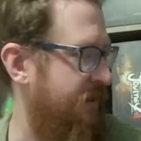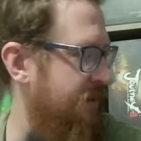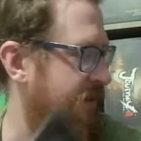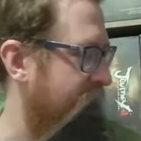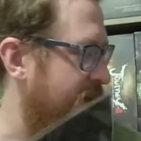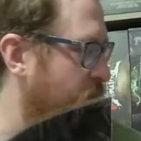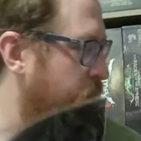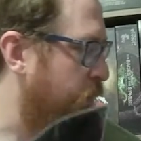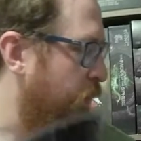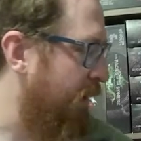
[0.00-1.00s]
not
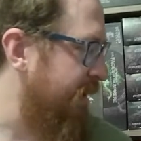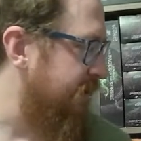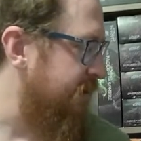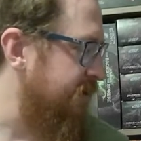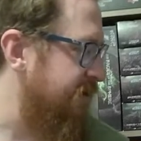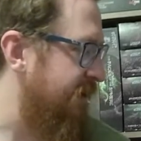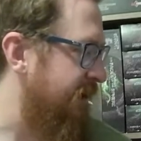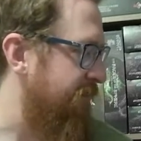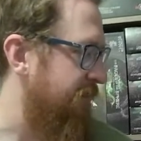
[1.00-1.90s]
quite the same.